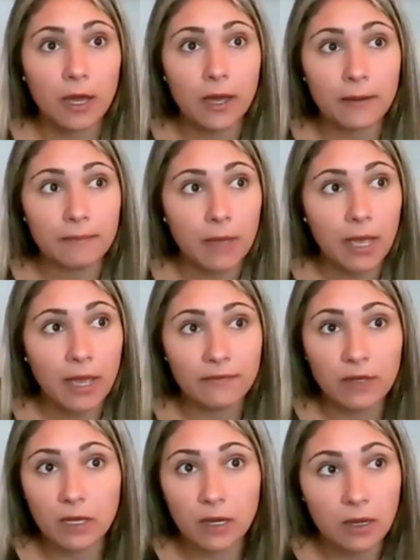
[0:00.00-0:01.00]
um,
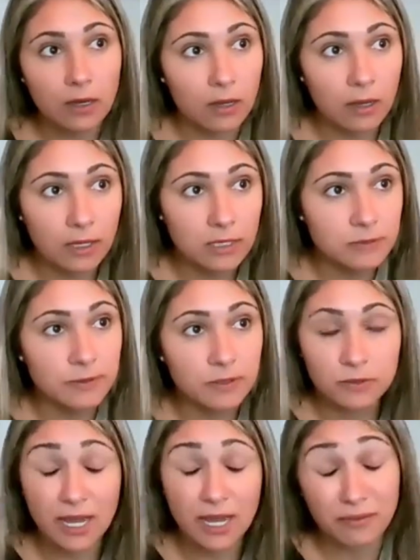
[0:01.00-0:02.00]
having a, a husband
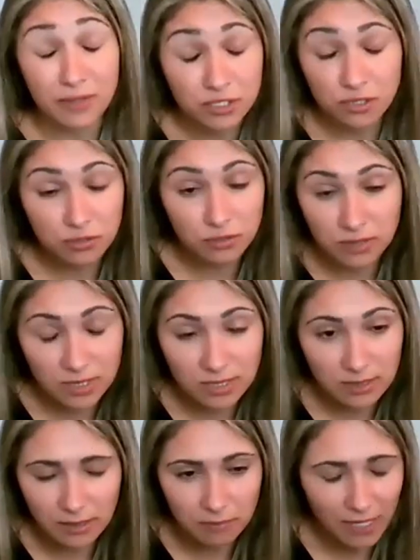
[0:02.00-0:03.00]
who's irish who
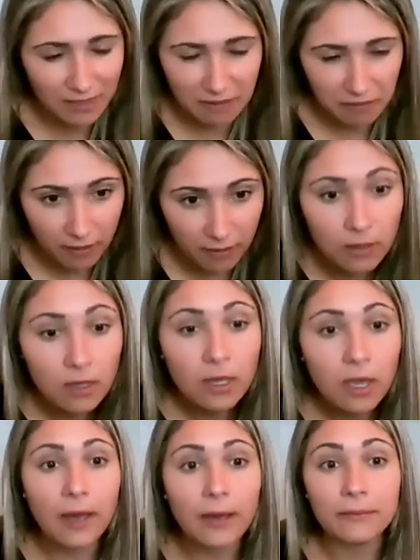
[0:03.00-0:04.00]
doesn't eat anything
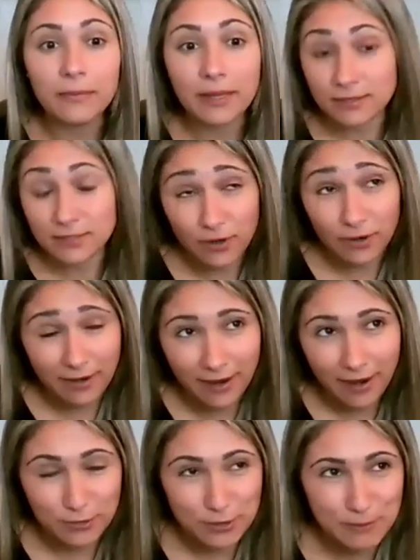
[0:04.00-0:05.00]
um, eh, sorry,
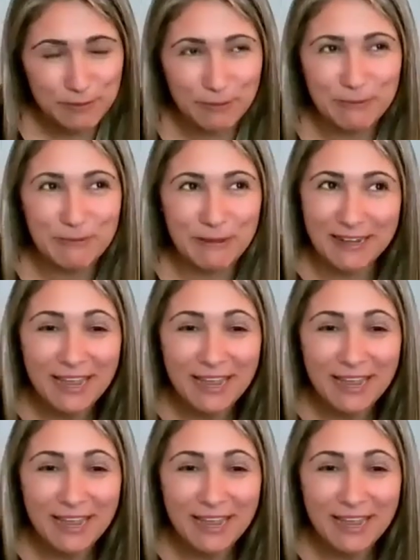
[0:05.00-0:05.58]
Irish people, but